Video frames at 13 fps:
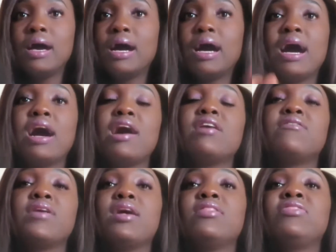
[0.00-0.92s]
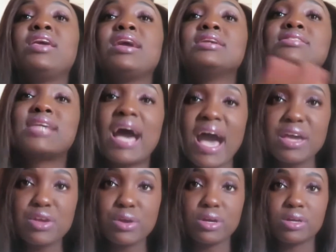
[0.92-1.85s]
of the
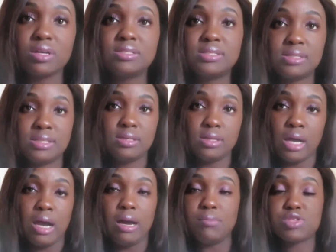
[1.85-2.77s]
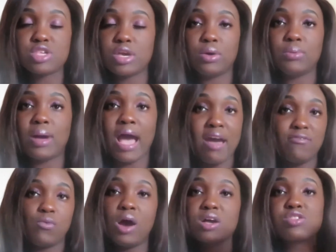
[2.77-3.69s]
entire show.
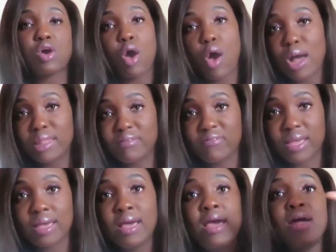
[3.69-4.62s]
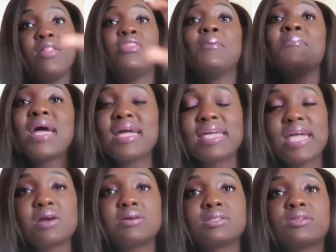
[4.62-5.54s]
I've watched all of it. The main
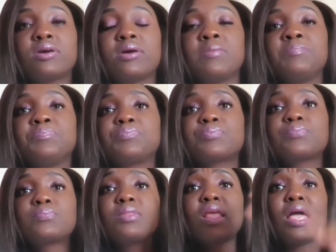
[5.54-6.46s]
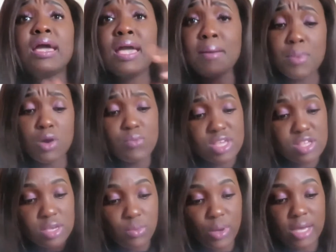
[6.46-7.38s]
character in
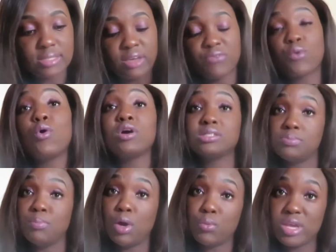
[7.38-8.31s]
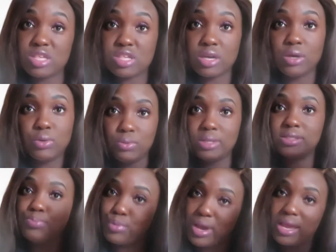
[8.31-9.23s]
Moesha was, of course, Moesha, who
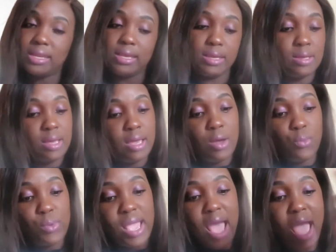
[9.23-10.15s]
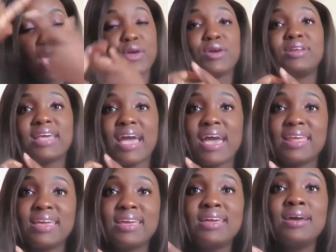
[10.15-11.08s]
is Brandy. We had her
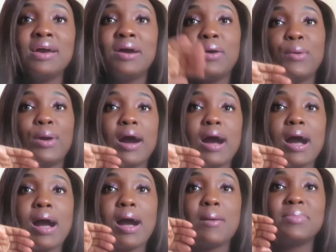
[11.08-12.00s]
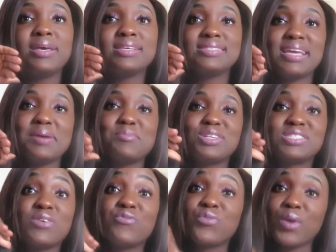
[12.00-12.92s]
daddy. His name
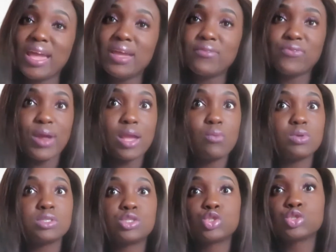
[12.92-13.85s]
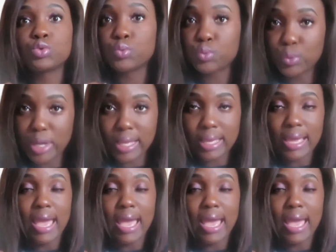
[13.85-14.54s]
was Frank. Frank was strict.